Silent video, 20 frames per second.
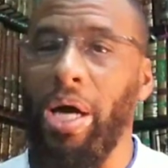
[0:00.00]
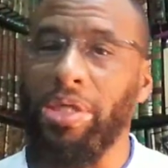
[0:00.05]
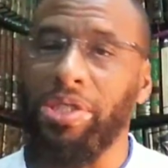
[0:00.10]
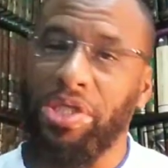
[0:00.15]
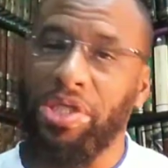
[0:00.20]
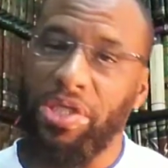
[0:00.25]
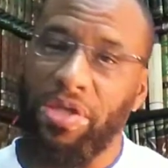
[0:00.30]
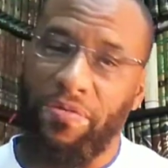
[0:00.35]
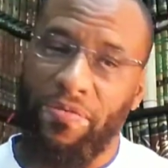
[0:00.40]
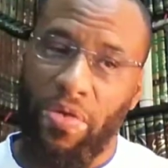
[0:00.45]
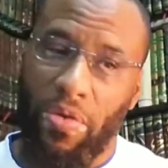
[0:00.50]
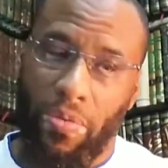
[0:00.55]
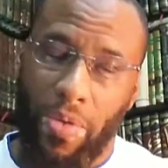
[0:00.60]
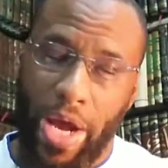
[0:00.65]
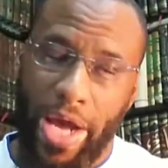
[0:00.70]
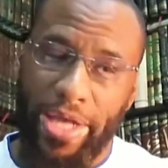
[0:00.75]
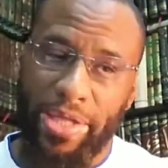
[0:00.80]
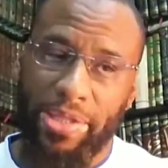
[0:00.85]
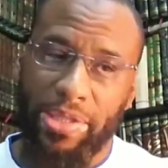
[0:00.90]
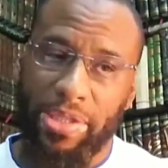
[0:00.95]
of the
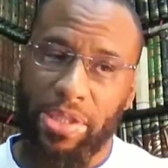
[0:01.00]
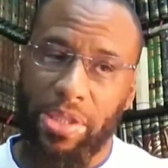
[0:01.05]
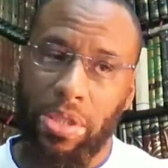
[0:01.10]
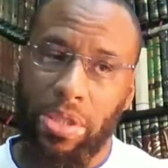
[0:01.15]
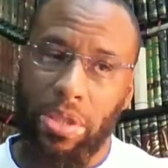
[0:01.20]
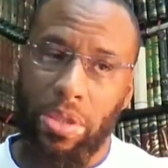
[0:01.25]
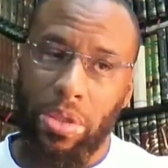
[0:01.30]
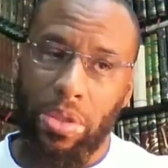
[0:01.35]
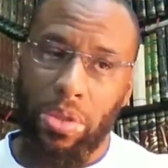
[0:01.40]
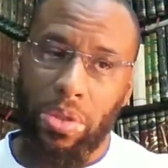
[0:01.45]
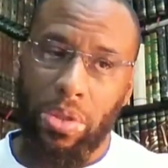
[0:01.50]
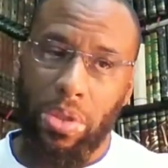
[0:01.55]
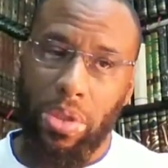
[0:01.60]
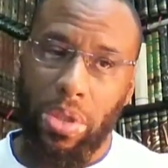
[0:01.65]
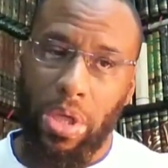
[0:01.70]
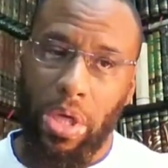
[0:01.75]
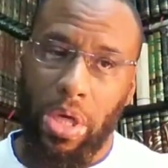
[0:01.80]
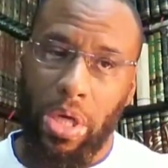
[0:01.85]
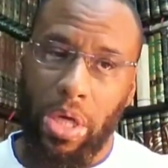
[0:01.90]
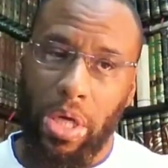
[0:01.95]
rights
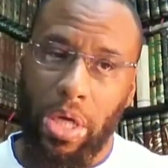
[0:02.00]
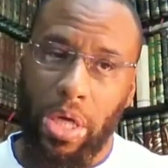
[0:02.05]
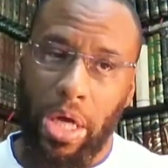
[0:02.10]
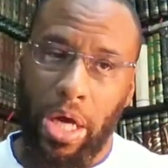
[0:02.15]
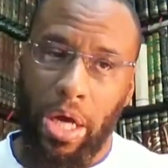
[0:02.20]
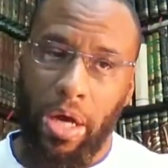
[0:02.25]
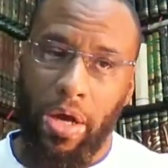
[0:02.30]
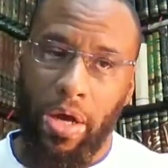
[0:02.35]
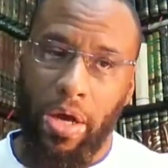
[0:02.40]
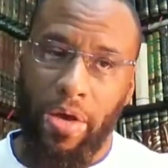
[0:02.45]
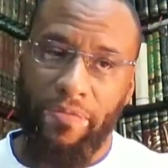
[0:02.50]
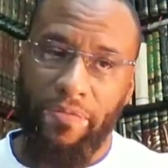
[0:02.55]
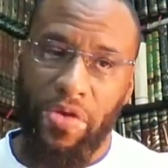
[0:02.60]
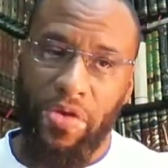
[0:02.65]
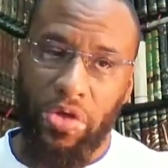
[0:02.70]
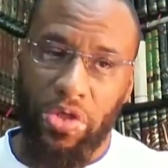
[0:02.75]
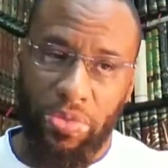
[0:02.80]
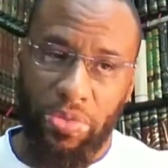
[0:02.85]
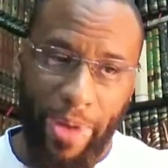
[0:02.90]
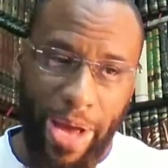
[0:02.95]
uh, of their
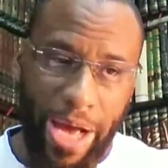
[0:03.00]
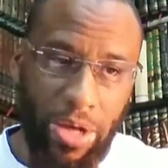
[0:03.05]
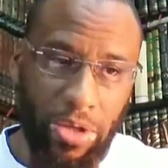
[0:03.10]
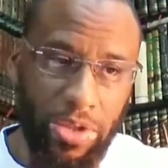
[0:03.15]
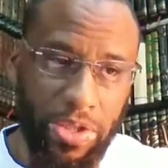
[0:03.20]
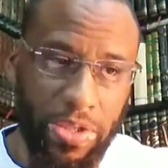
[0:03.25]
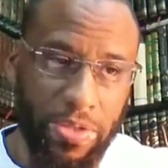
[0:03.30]
spouse,